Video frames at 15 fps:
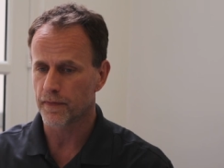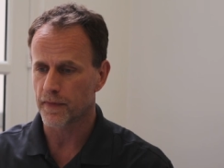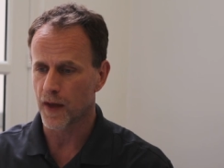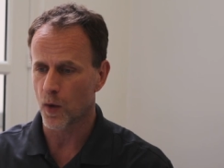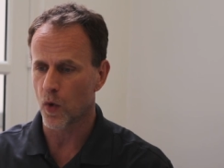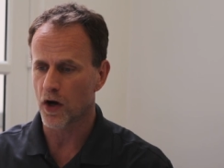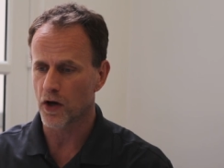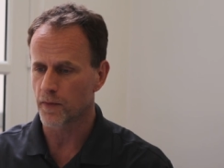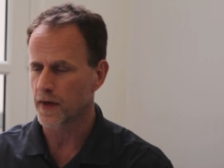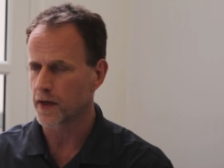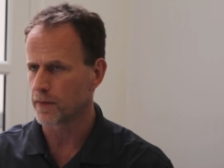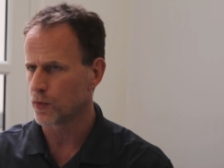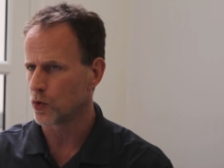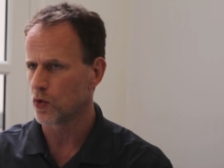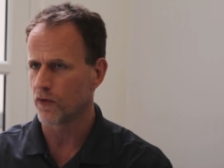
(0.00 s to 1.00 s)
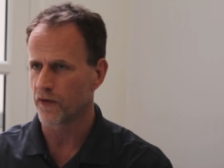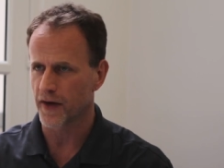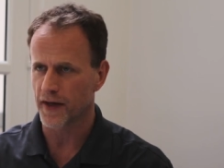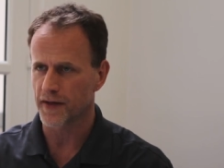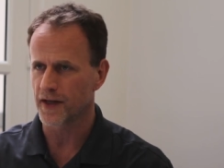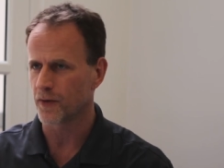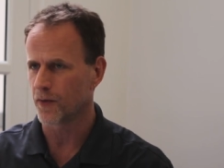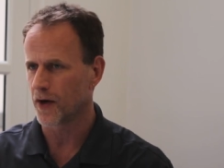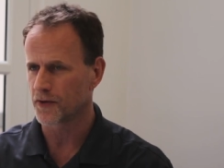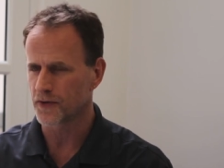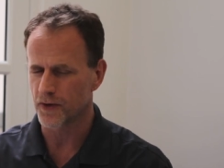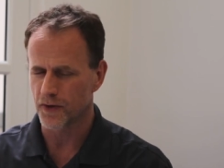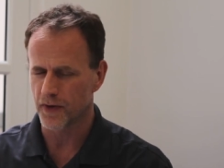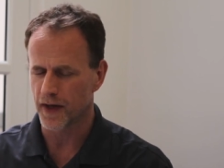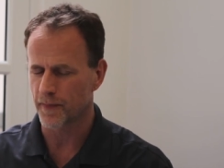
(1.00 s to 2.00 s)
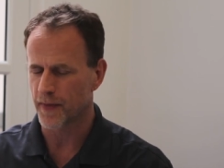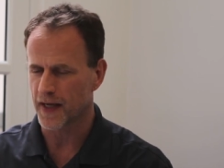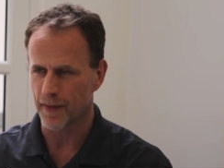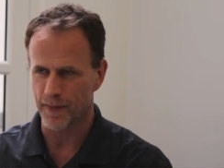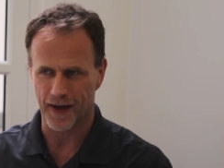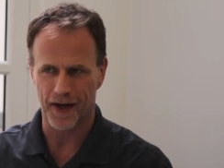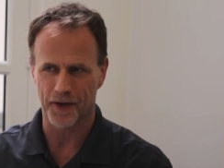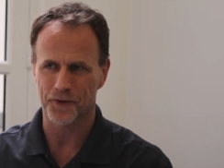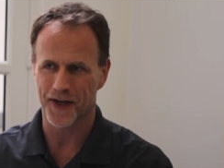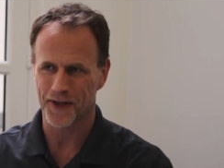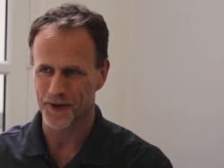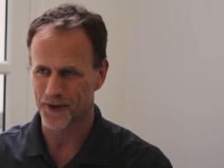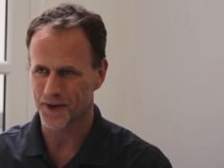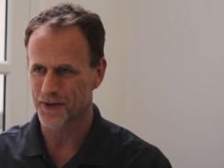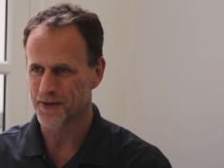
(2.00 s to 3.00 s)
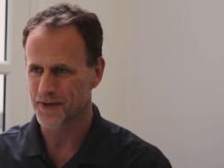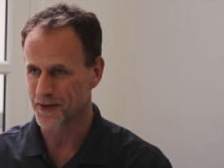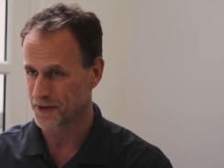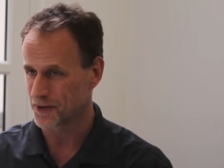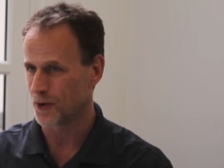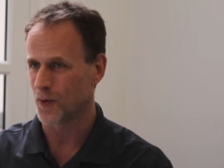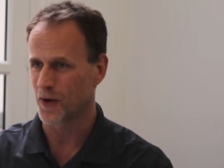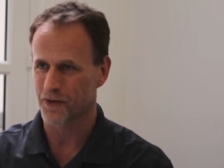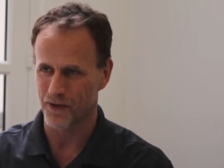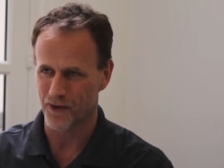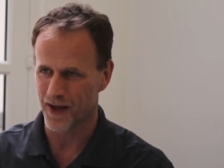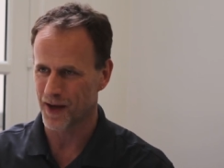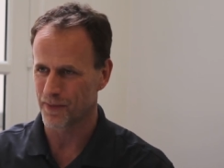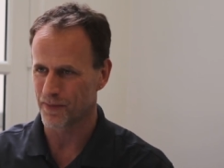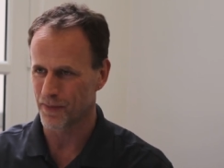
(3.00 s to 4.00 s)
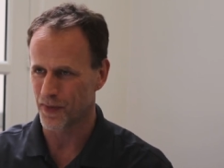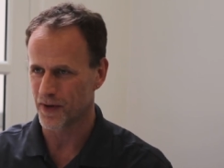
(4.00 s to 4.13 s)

they wanted me to move and I didn't want to, and I became a contractor to still work for them,